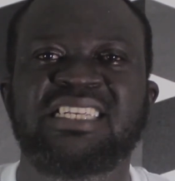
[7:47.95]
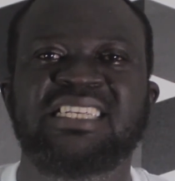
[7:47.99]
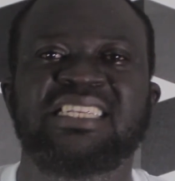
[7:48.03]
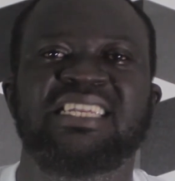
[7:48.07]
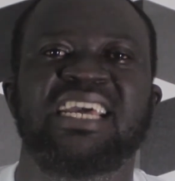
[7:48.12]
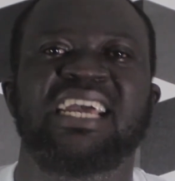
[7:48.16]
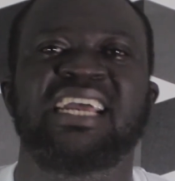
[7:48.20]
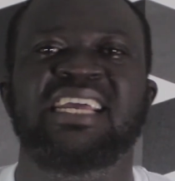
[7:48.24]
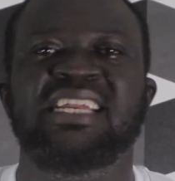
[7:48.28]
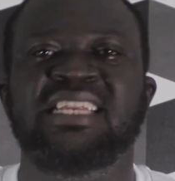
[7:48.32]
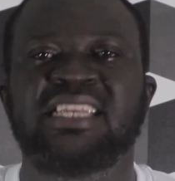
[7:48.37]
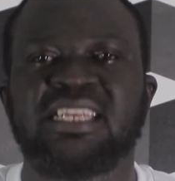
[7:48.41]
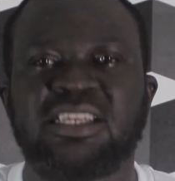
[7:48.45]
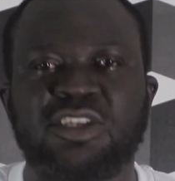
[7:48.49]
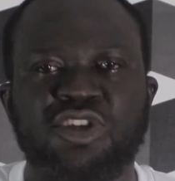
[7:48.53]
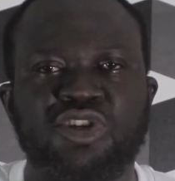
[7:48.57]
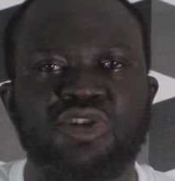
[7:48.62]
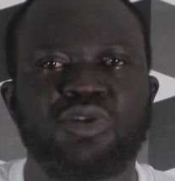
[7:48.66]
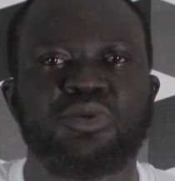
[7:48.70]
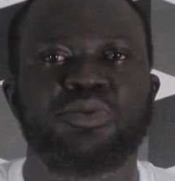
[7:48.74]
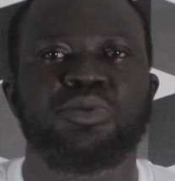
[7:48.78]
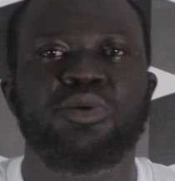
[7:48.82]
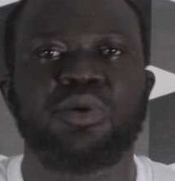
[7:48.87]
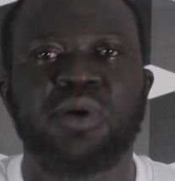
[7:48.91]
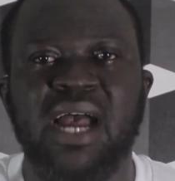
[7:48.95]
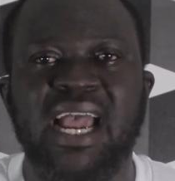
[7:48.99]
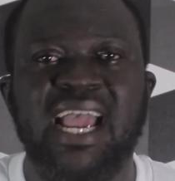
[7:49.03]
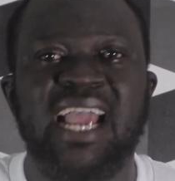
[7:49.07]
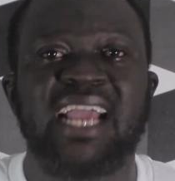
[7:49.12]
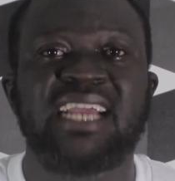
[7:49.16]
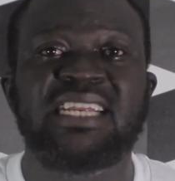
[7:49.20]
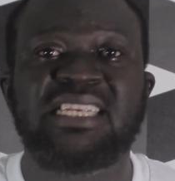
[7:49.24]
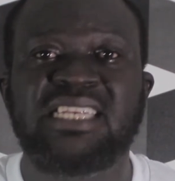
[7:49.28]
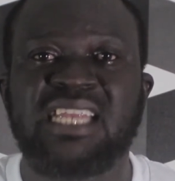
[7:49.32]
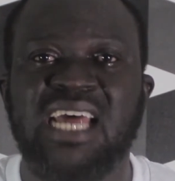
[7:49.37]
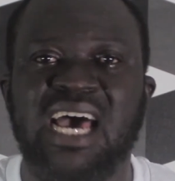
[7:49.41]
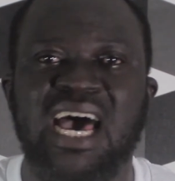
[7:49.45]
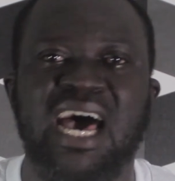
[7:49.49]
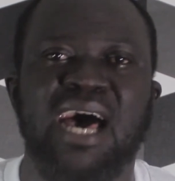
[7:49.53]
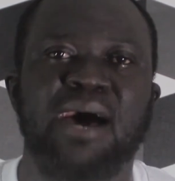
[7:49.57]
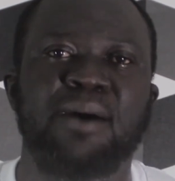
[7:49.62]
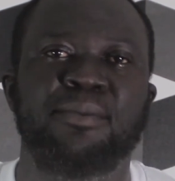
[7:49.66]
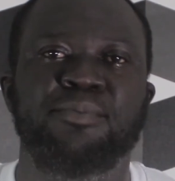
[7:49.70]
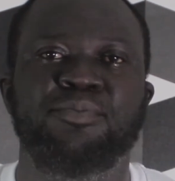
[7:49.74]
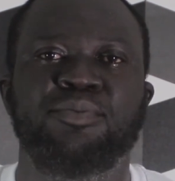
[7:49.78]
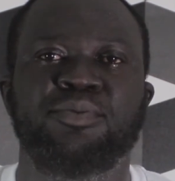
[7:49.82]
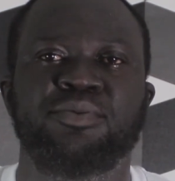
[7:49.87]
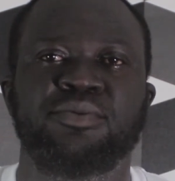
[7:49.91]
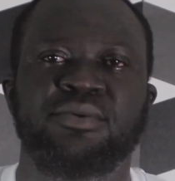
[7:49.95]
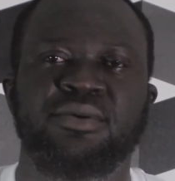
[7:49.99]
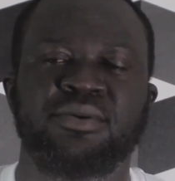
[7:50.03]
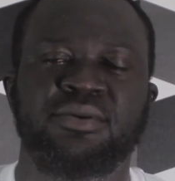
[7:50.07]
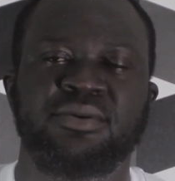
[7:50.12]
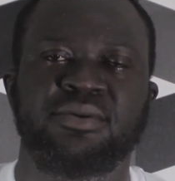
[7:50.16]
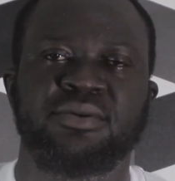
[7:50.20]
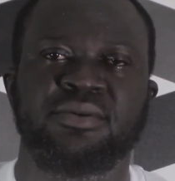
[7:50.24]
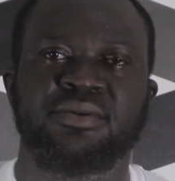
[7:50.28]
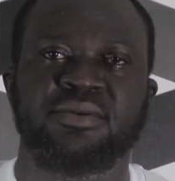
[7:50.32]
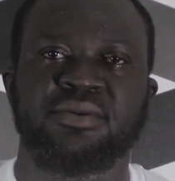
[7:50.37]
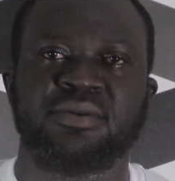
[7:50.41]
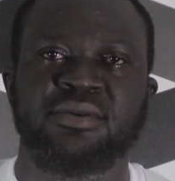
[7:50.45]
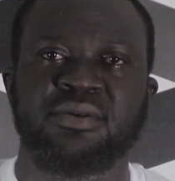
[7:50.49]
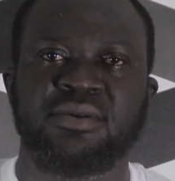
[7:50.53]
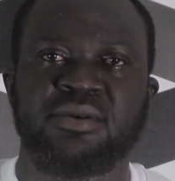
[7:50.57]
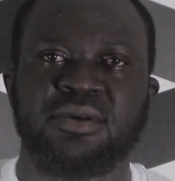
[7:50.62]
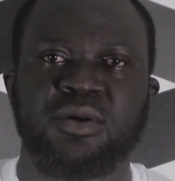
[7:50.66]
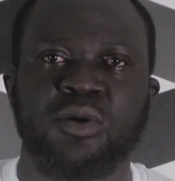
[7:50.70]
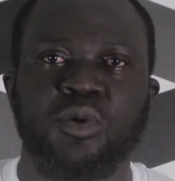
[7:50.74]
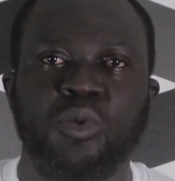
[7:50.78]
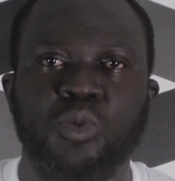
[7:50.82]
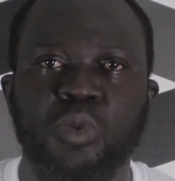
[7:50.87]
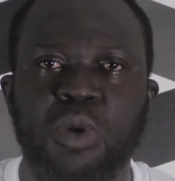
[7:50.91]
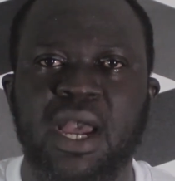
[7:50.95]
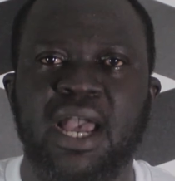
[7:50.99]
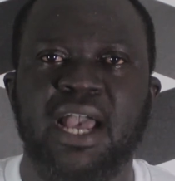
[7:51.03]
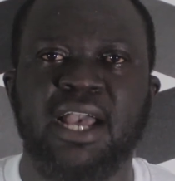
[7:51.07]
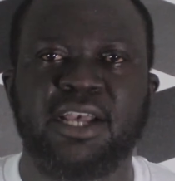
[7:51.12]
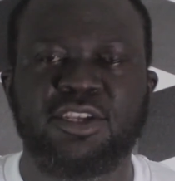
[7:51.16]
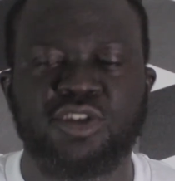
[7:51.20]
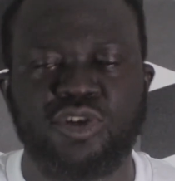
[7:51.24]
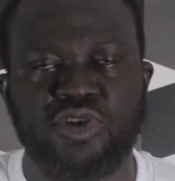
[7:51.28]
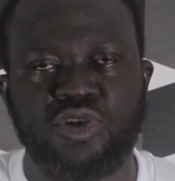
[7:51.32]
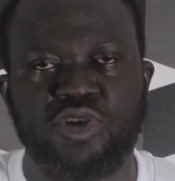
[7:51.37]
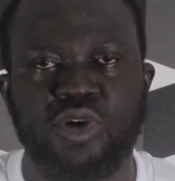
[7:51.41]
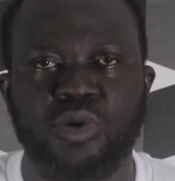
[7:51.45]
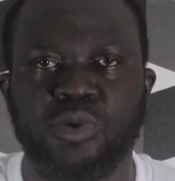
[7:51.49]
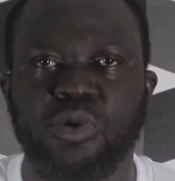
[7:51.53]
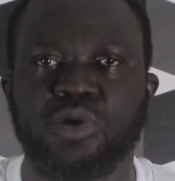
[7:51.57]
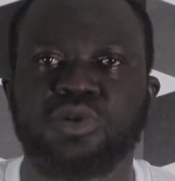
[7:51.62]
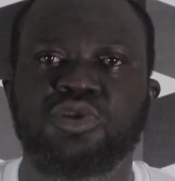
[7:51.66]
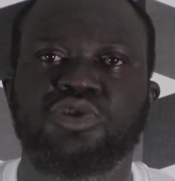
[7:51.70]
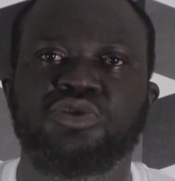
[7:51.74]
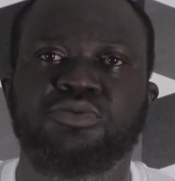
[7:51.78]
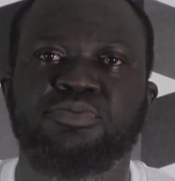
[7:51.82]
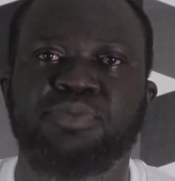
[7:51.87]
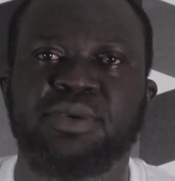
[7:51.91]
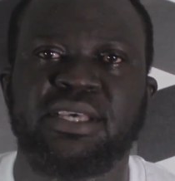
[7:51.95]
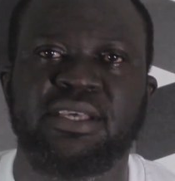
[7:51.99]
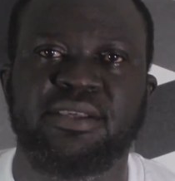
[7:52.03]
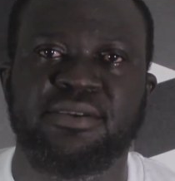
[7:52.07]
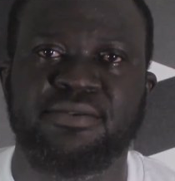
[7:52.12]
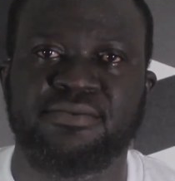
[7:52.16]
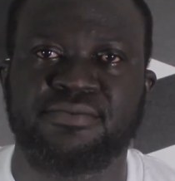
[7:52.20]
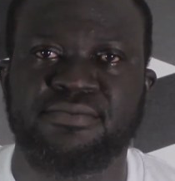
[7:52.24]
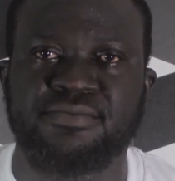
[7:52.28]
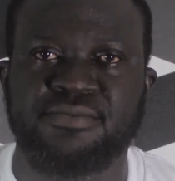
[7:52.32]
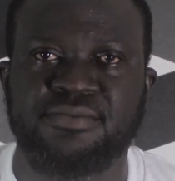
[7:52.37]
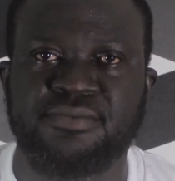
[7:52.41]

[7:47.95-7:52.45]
then you end up where you don't want to be.